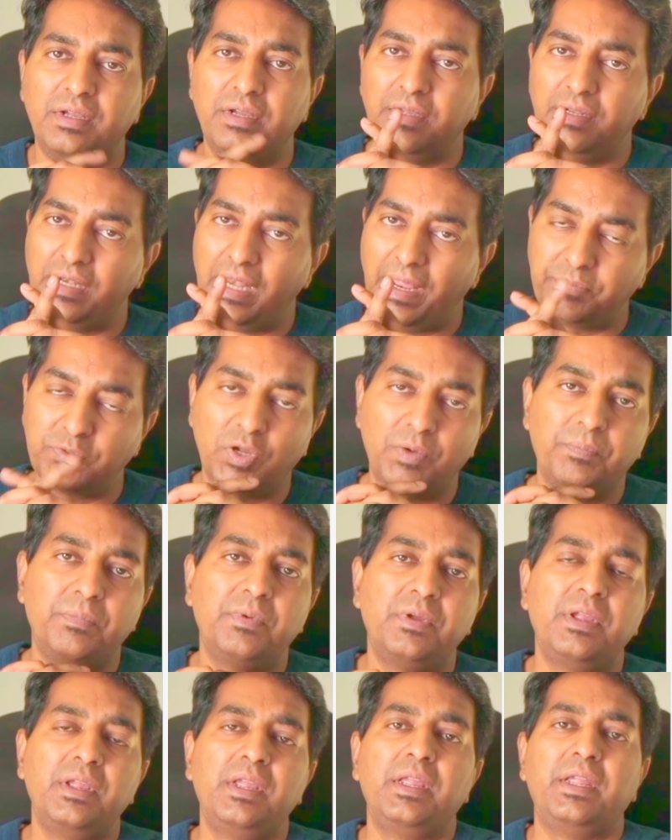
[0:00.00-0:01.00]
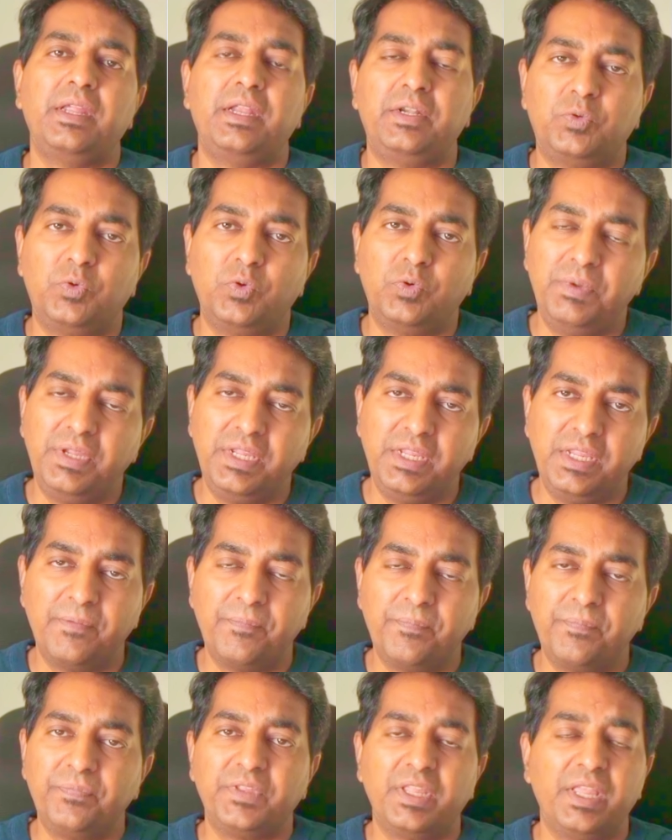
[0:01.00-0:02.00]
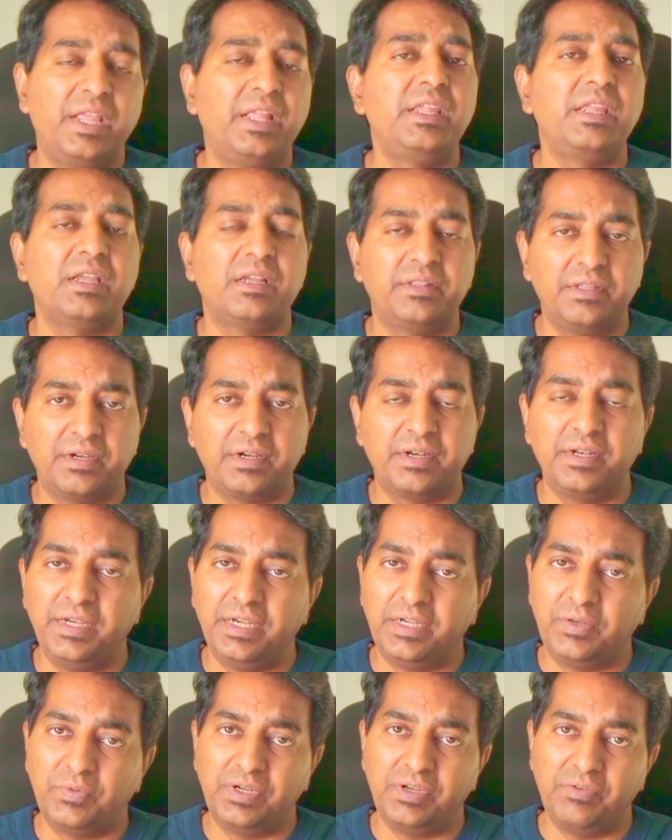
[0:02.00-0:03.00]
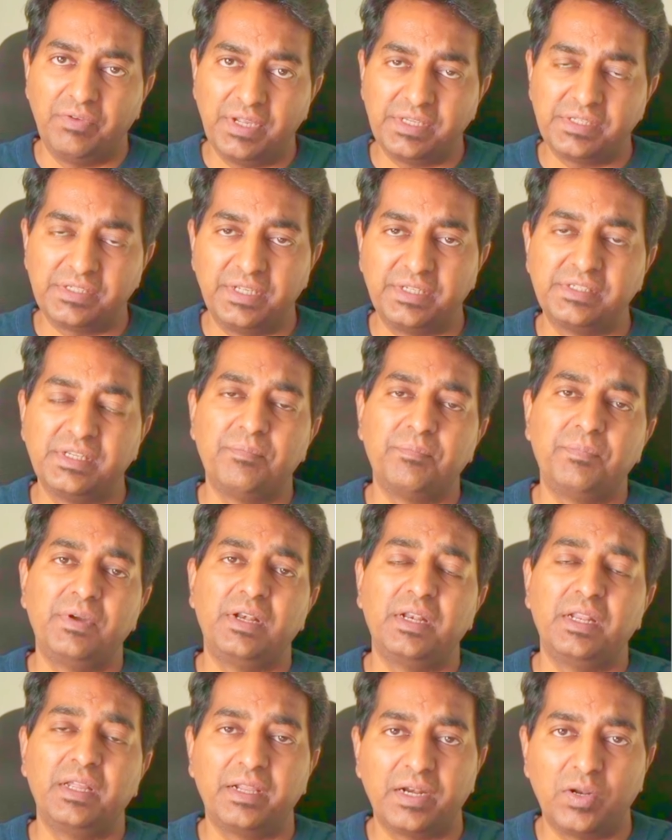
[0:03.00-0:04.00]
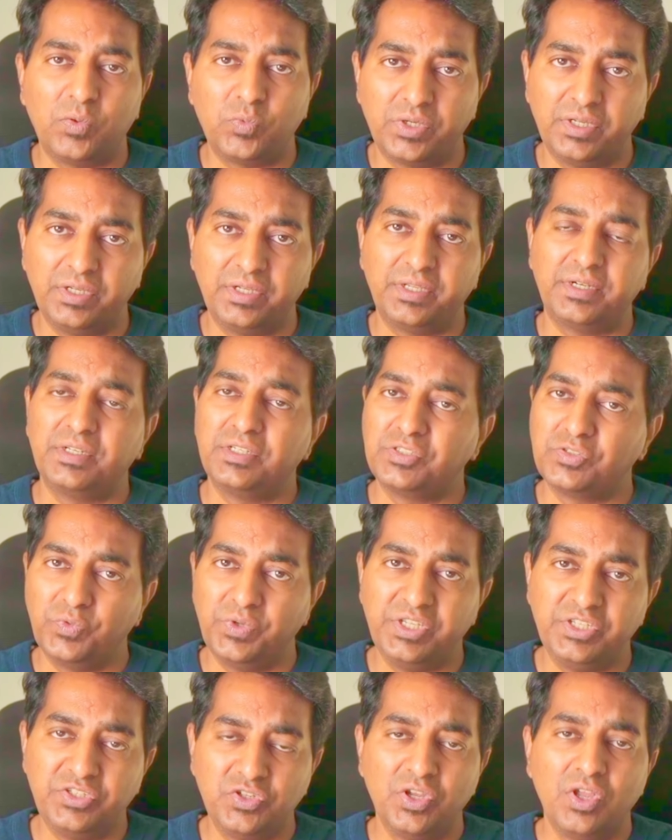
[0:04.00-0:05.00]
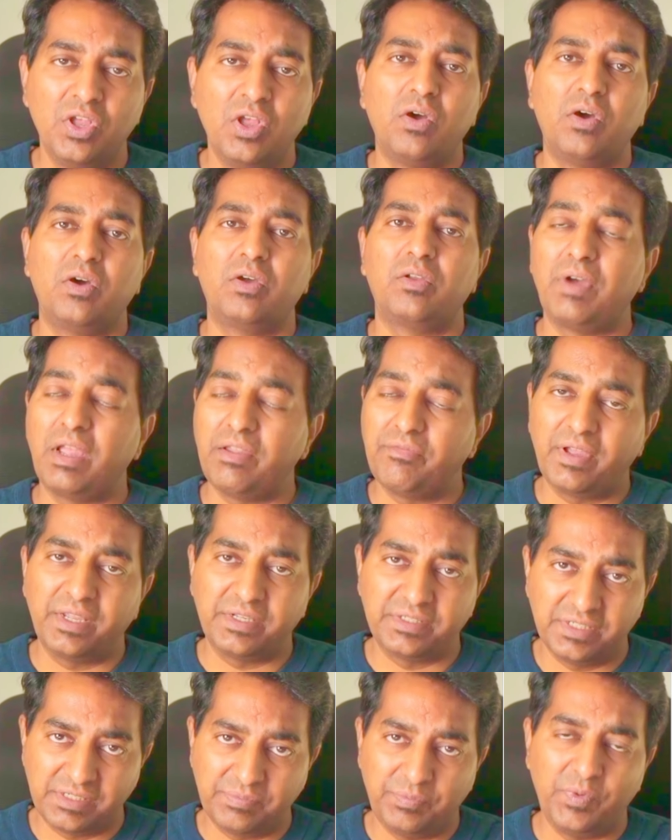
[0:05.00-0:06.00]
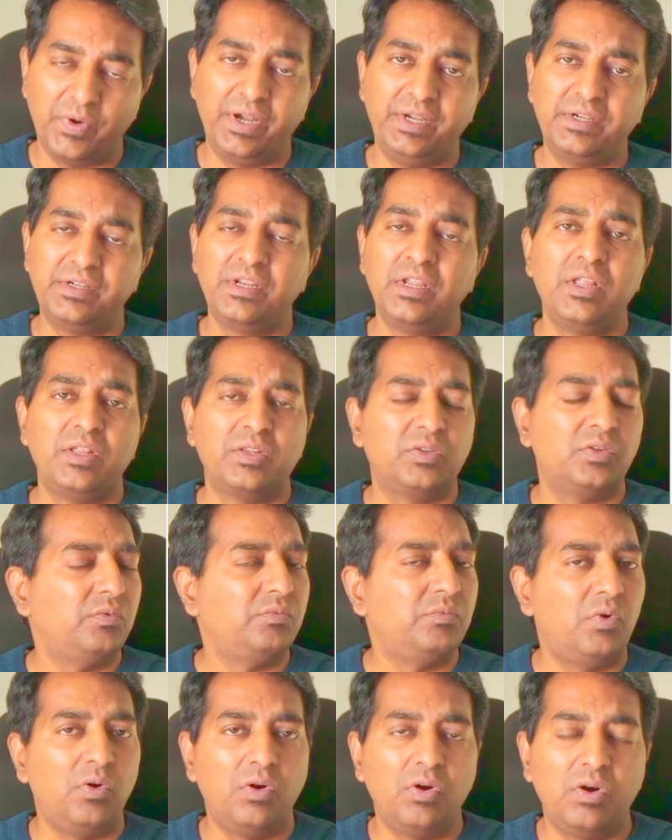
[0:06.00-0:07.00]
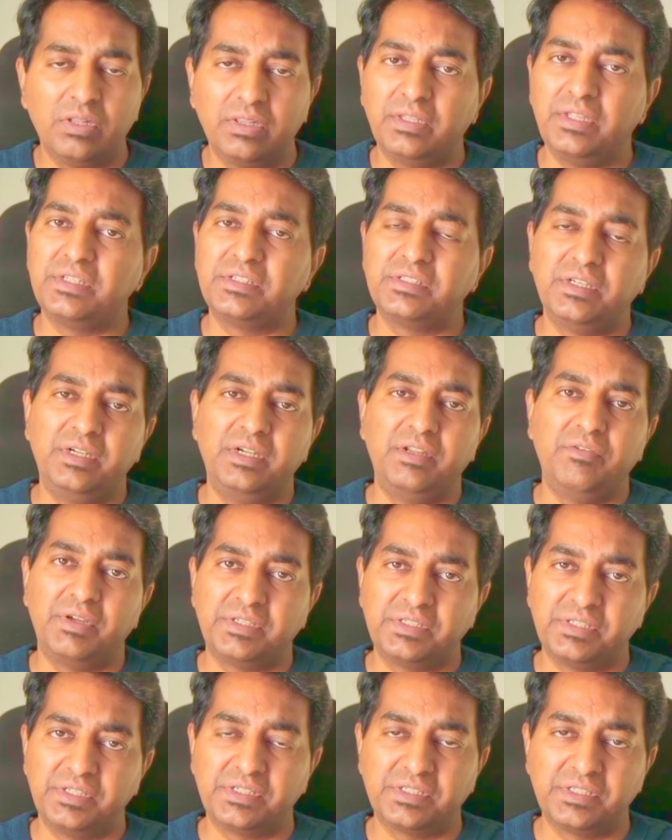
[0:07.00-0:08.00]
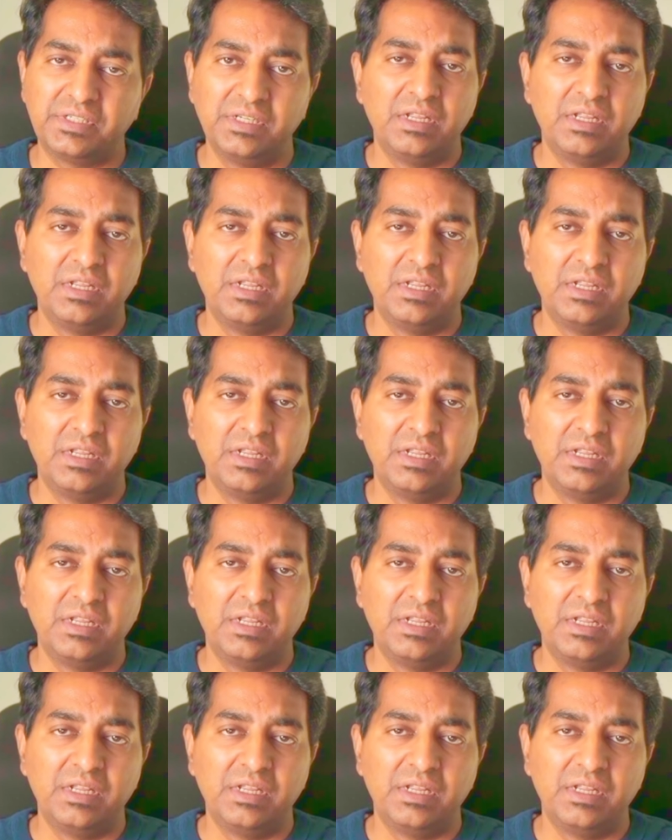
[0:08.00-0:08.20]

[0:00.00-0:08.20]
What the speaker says: laptop. It could be any other network device, example router, switch, or Wi-Fi access point. So all these devices